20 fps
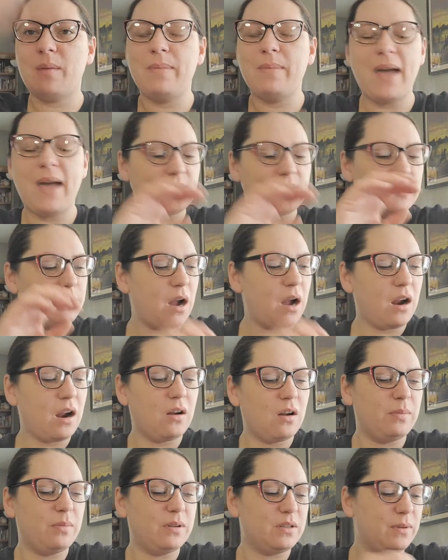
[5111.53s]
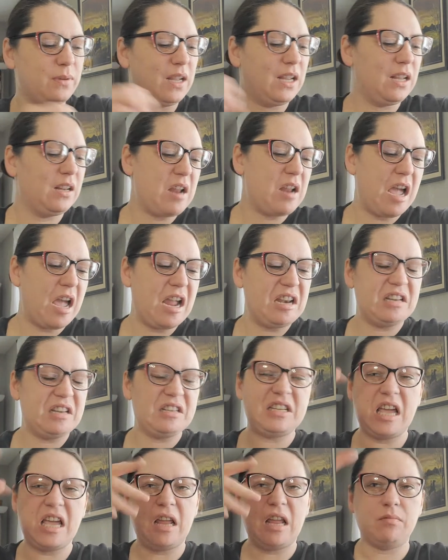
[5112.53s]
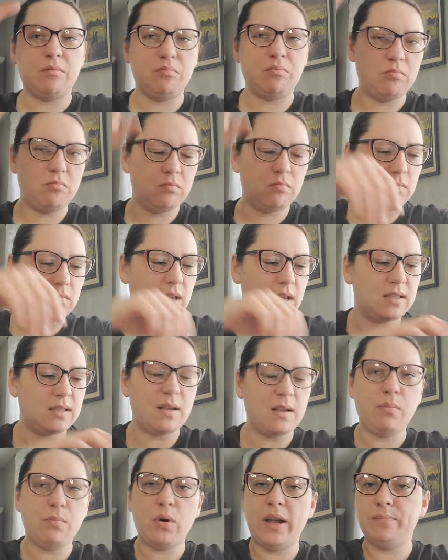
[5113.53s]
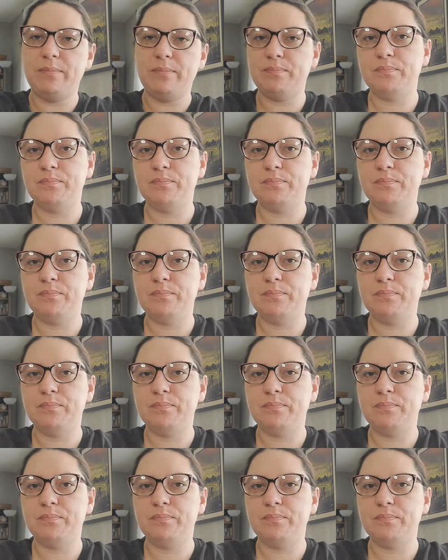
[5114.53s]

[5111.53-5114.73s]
back tomorrow between 9 and 10 at some point.